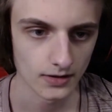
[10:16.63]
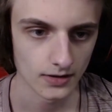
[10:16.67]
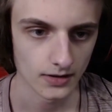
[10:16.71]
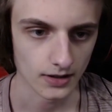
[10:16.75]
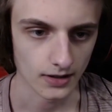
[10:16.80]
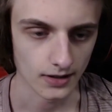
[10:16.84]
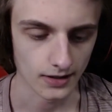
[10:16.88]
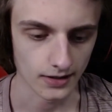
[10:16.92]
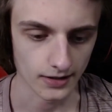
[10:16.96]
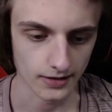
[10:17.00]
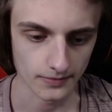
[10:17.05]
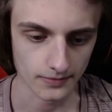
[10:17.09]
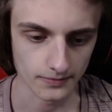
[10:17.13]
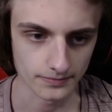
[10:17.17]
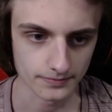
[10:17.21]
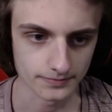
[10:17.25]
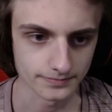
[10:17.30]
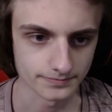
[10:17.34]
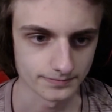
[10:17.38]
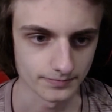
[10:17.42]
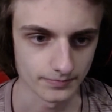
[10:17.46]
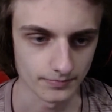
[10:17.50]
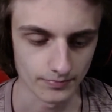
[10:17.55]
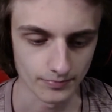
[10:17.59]

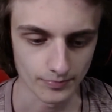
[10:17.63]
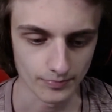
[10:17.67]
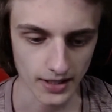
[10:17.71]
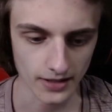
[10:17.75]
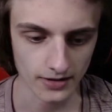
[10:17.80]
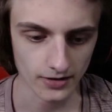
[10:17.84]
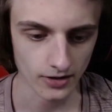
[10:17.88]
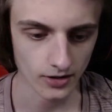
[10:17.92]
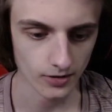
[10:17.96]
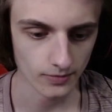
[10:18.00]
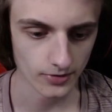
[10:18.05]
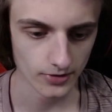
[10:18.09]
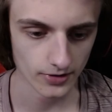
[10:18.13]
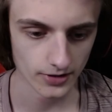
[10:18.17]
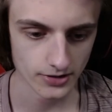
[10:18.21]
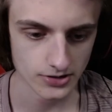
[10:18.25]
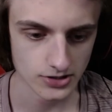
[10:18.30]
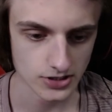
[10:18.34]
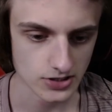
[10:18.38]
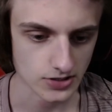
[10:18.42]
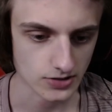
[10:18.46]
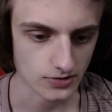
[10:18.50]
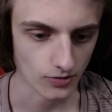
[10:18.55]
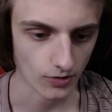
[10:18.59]
Um, Beta Homura,
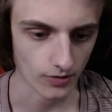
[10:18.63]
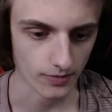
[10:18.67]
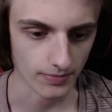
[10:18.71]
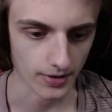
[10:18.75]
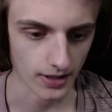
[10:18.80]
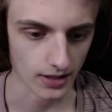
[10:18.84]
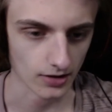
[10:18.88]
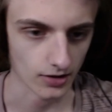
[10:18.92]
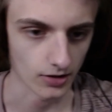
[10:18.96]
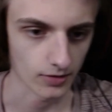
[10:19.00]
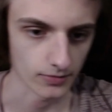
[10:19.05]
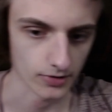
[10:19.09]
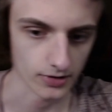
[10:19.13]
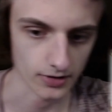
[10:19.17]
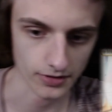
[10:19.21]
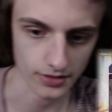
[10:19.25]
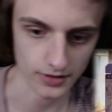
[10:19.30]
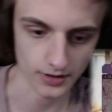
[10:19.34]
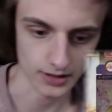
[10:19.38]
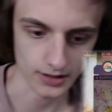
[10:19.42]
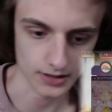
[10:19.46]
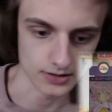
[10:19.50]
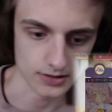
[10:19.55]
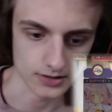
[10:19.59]
just doing Beta Homura
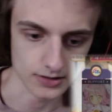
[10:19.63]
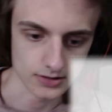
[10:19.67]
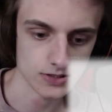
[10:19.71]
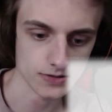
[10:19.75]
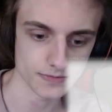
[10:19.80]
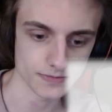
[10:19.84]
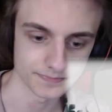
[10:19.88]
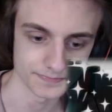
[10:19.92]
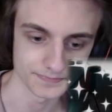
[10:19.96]
things.